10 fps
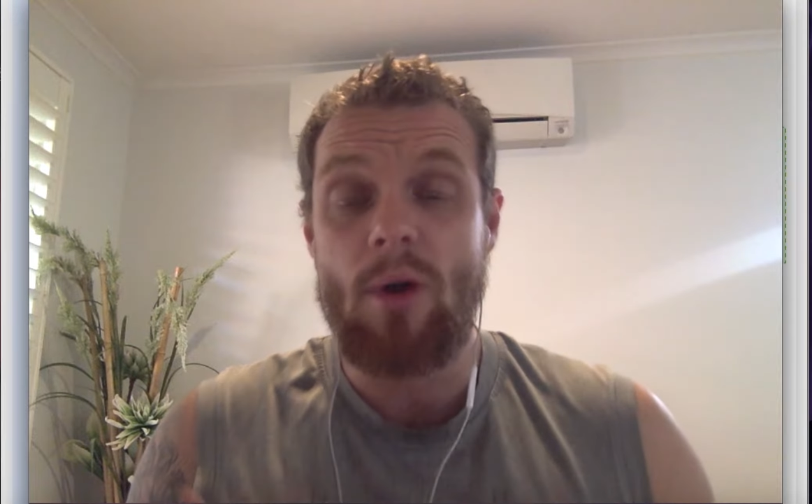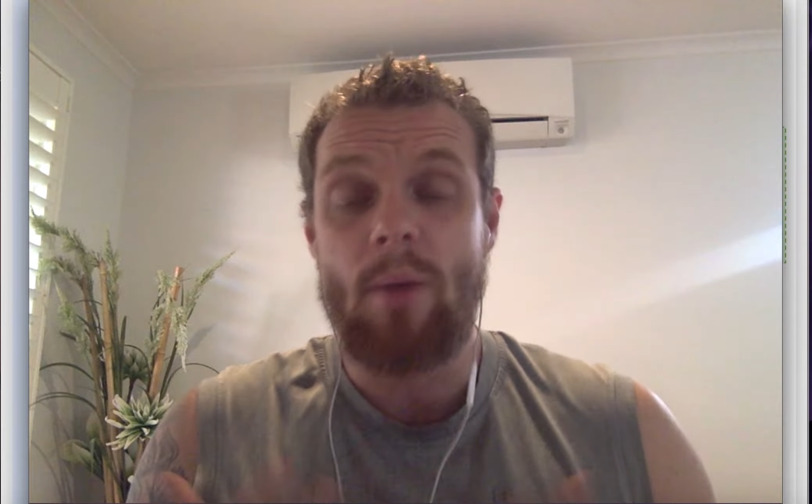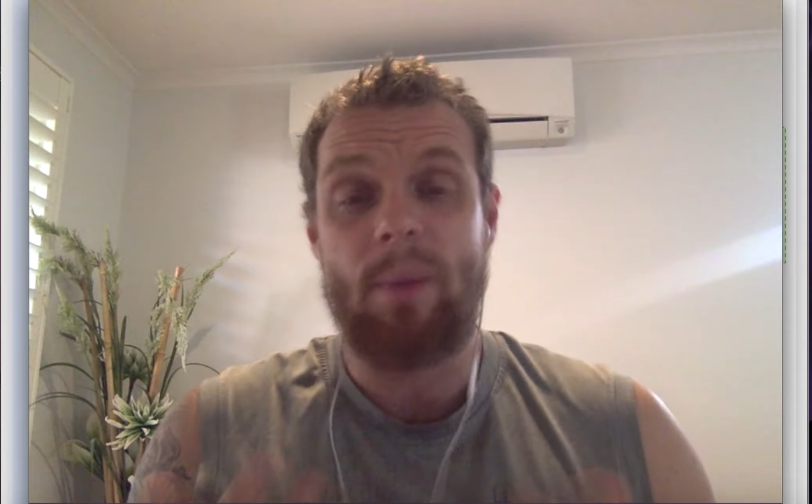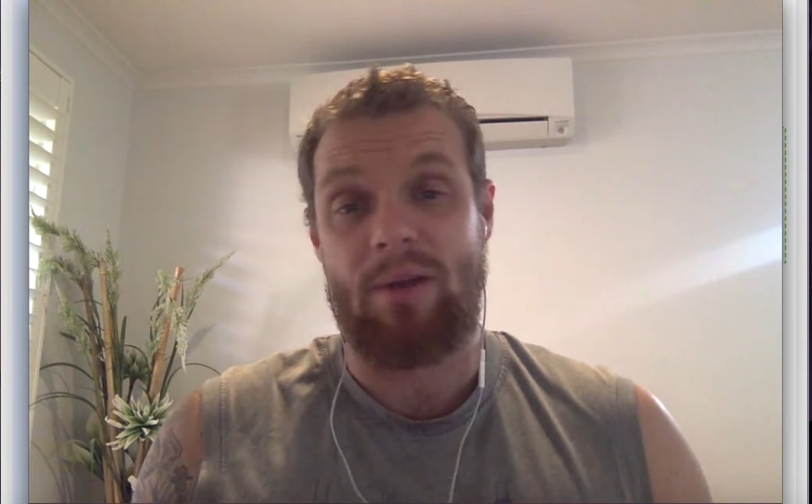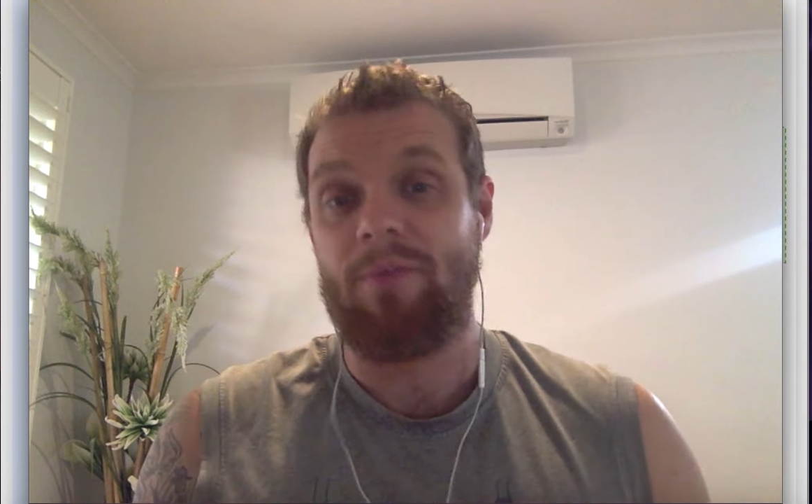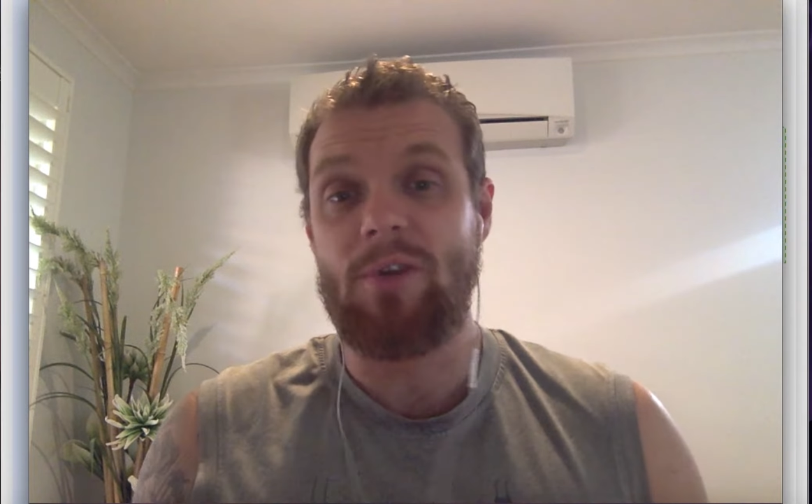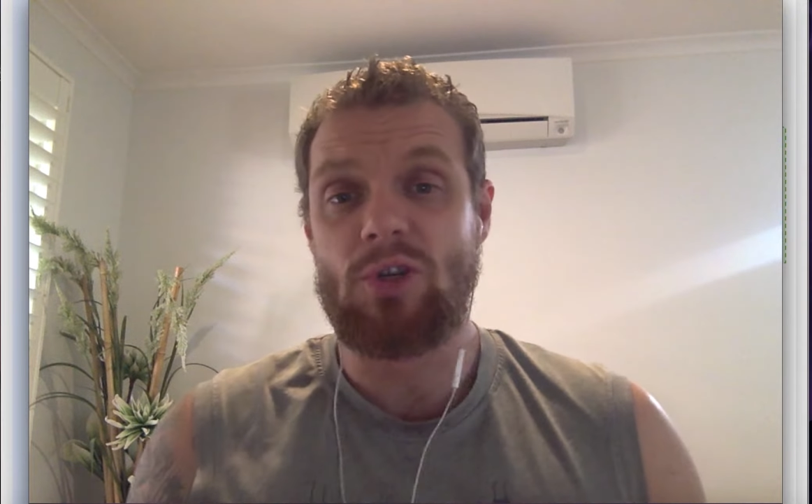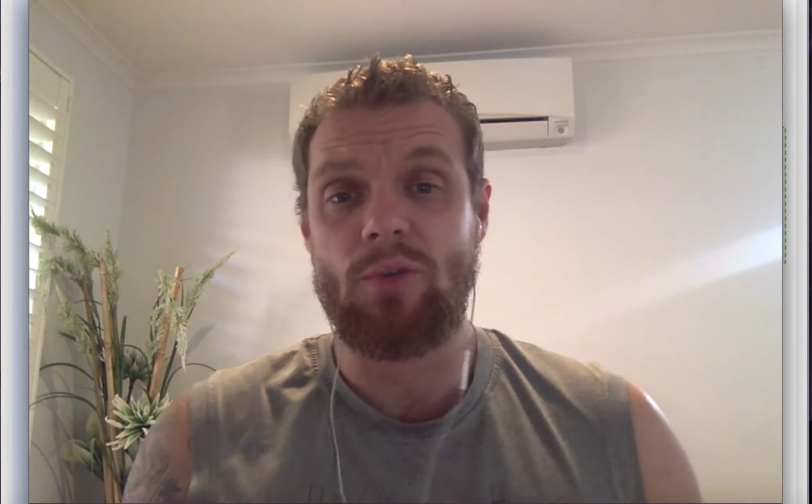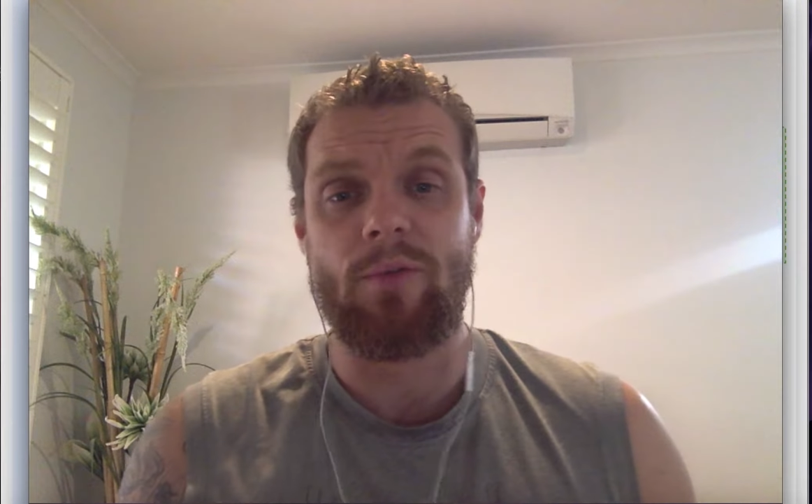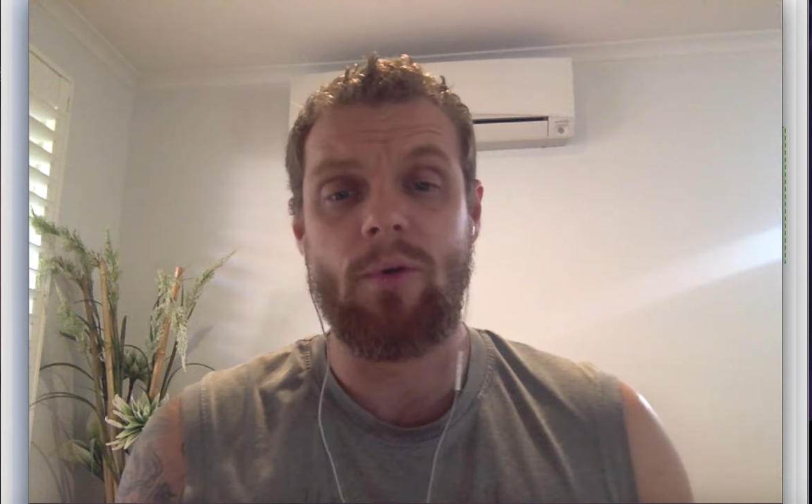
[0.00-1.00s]

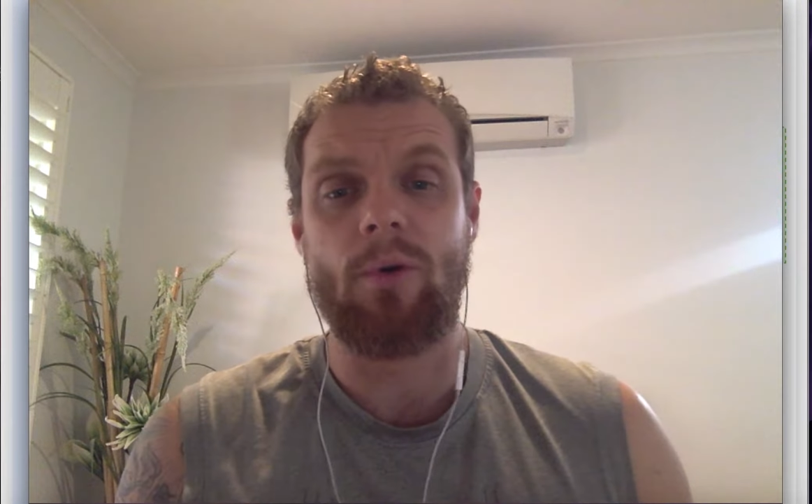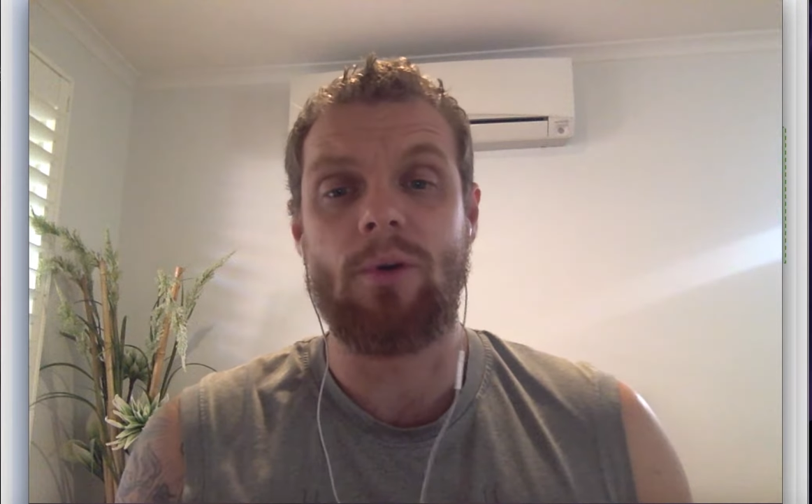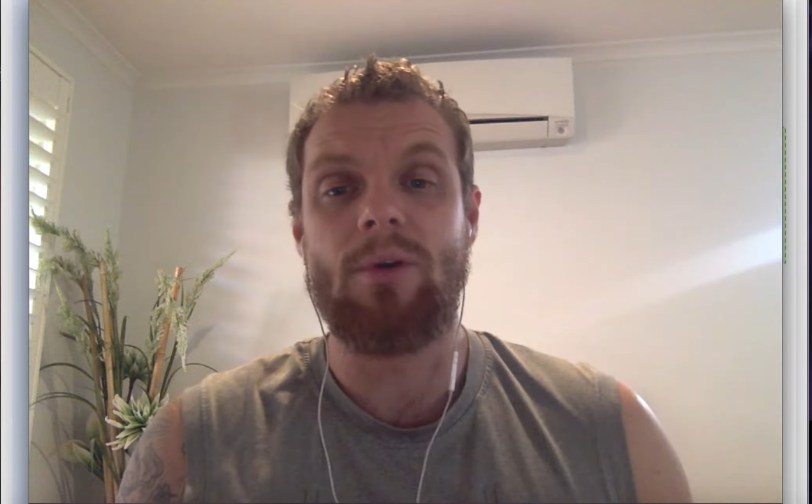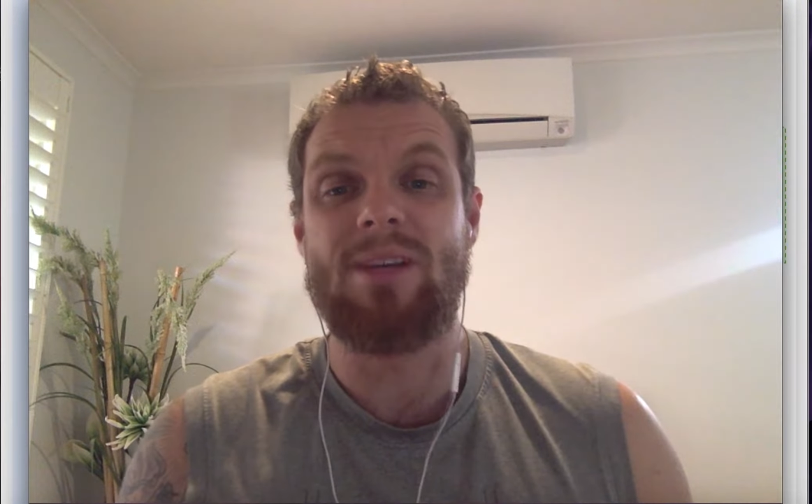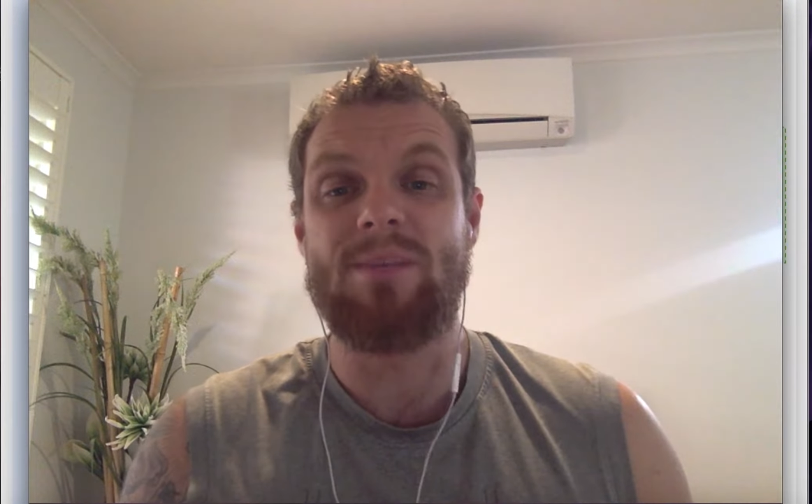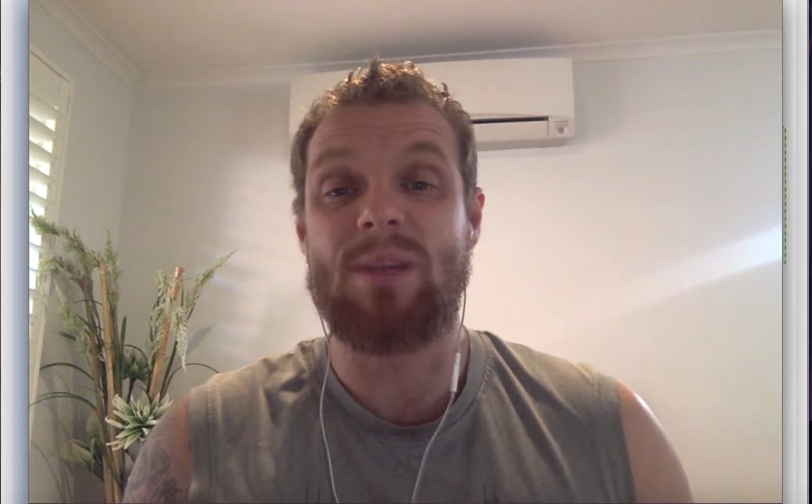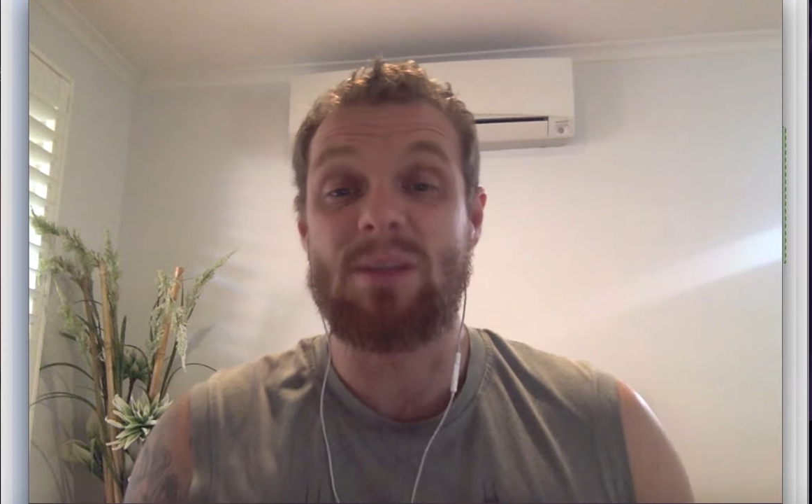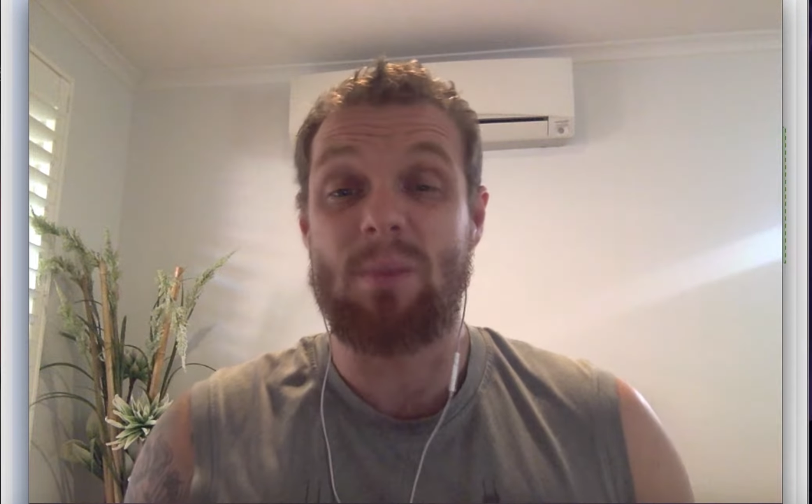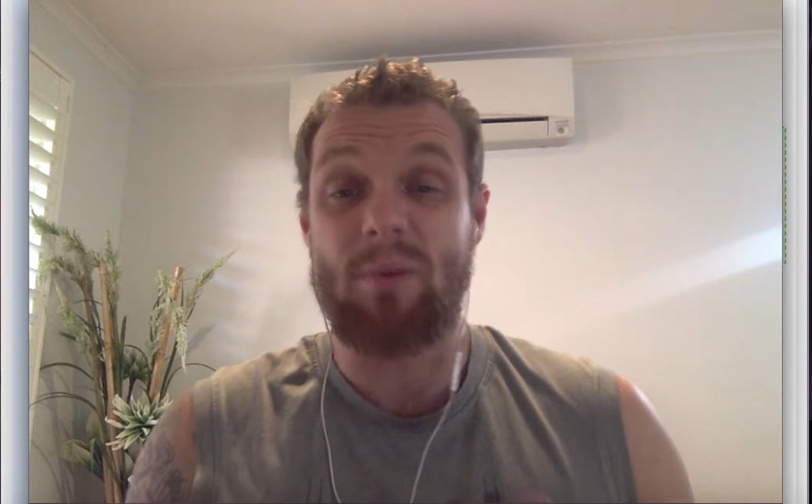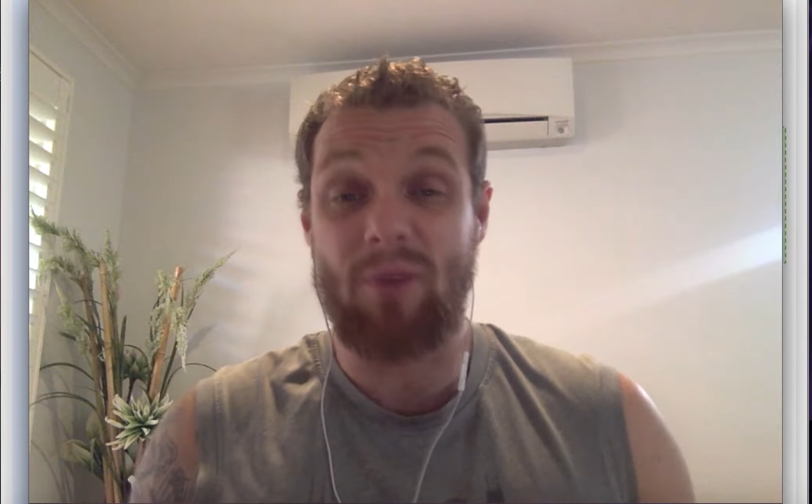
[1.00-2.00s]
beneficial for you is because
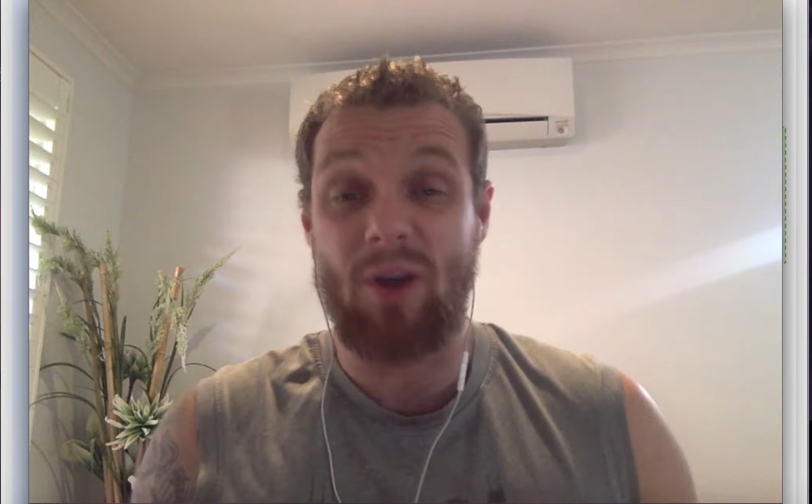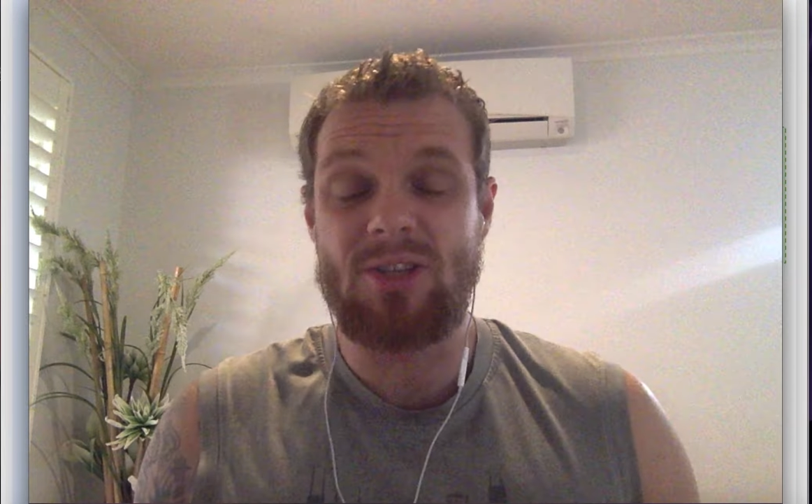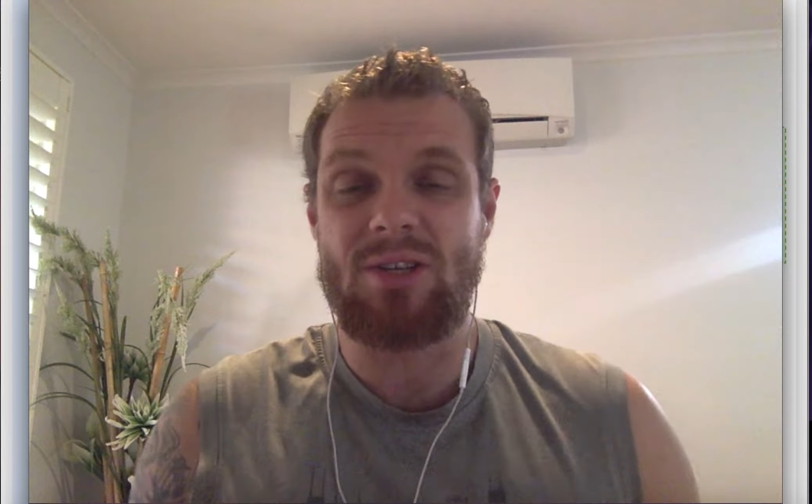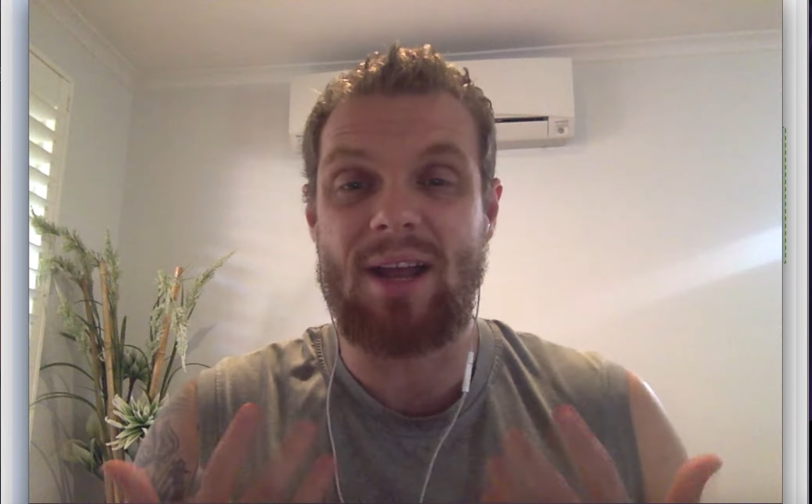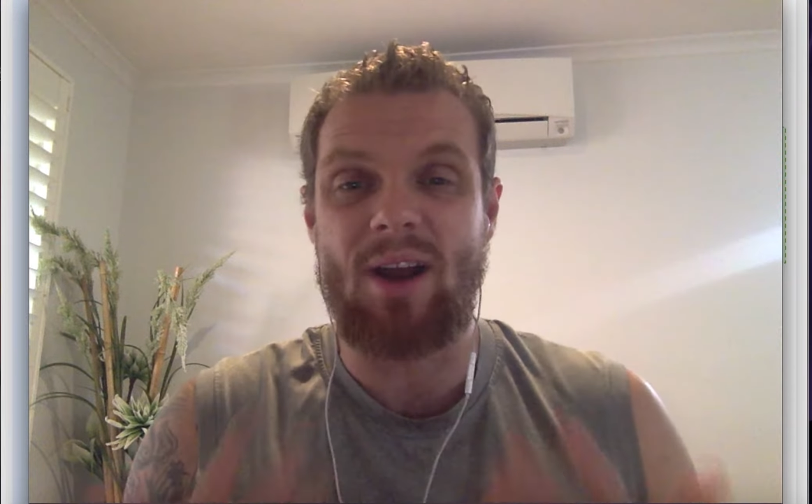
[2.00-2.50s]
it provides you that